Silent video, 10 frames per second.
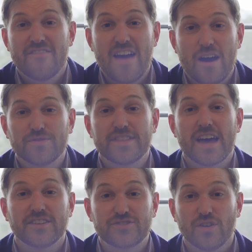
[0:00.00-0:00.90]
found
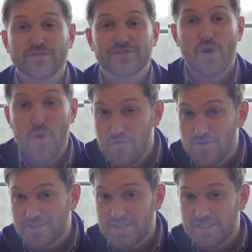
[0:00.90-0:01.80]
that adults
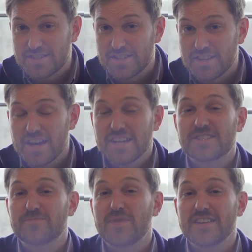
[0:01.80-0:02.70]
over sixty
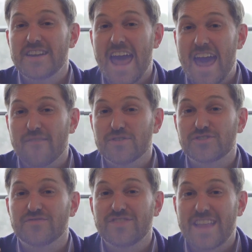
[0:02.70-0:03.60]
spend an
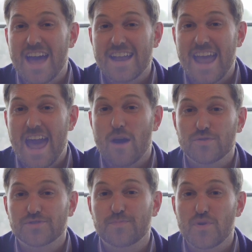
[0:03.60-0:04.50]
average of nine
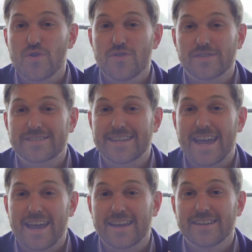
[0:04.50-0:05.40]
hours per
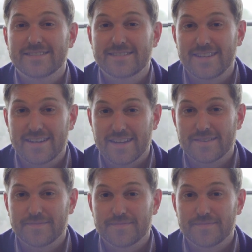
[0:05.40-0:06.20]
day sitting.